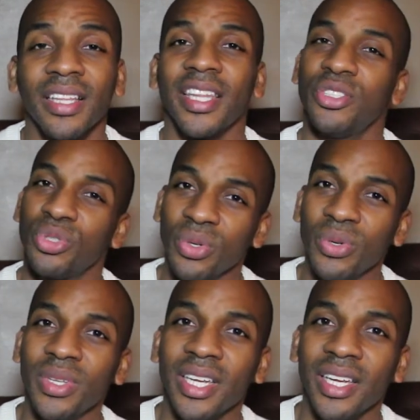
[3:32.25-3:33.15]
They
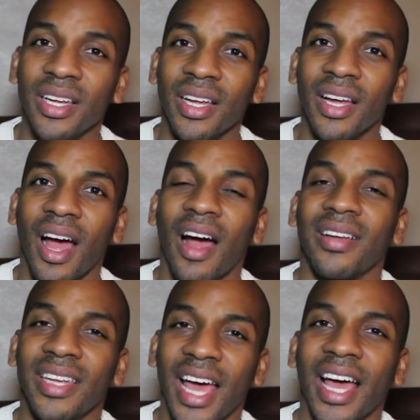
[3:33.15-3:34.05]
truly
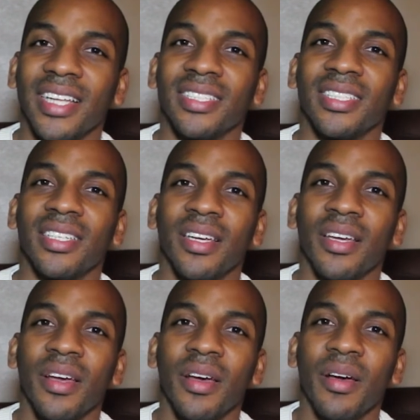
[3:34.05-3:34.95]
are not
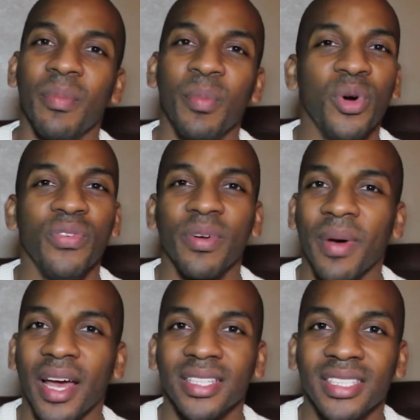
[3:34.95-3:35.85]
moving
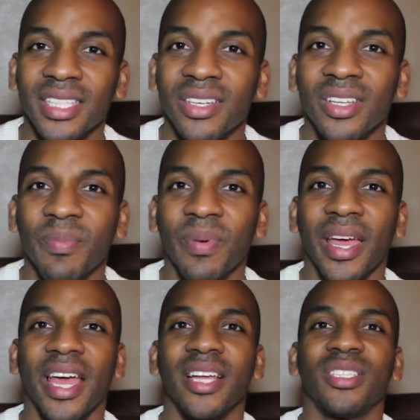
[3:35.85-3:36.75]
by the seat of their
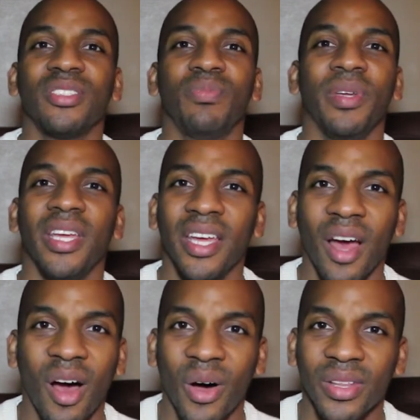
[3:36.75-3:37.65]
pants, being
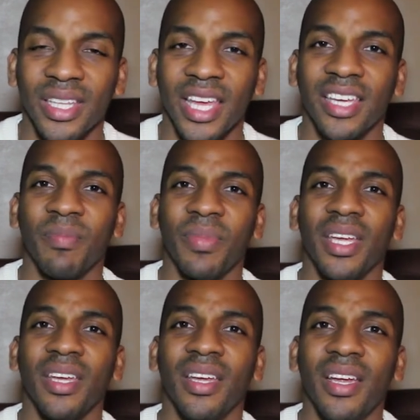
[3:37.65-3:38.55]
all that they can
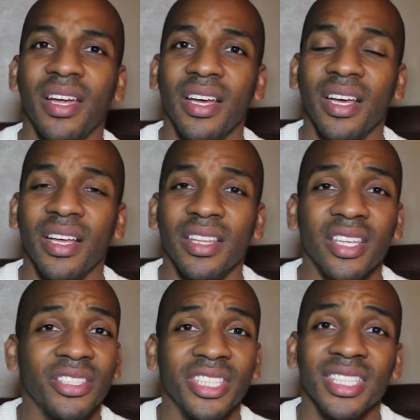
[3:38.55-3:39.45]
be.
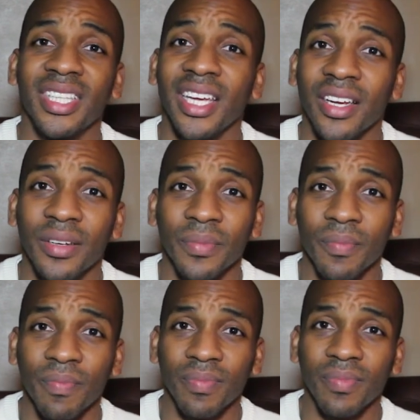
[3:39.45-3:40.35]
They're just there.
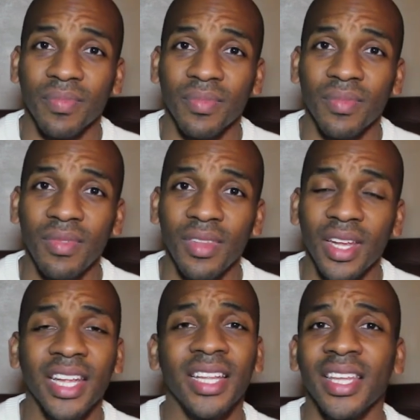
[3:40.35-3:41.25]

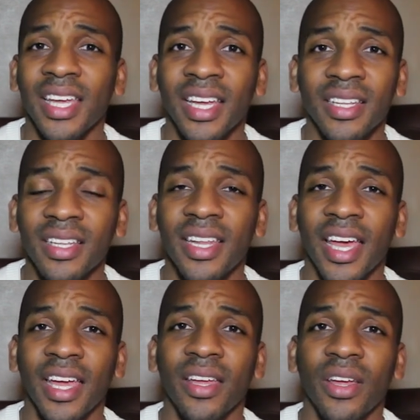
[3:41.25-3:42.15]
And at the end of the
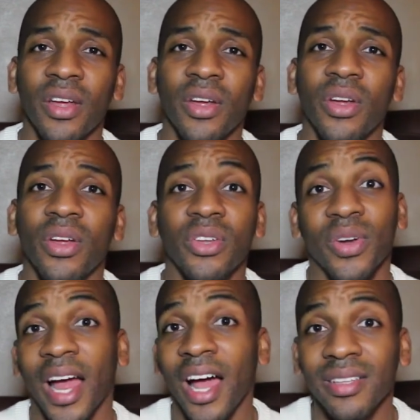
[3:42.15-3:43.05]
day,
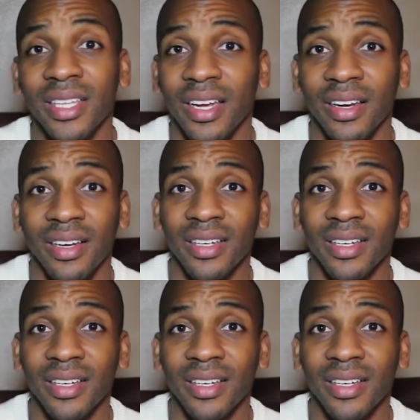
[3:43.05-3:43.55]
you're out there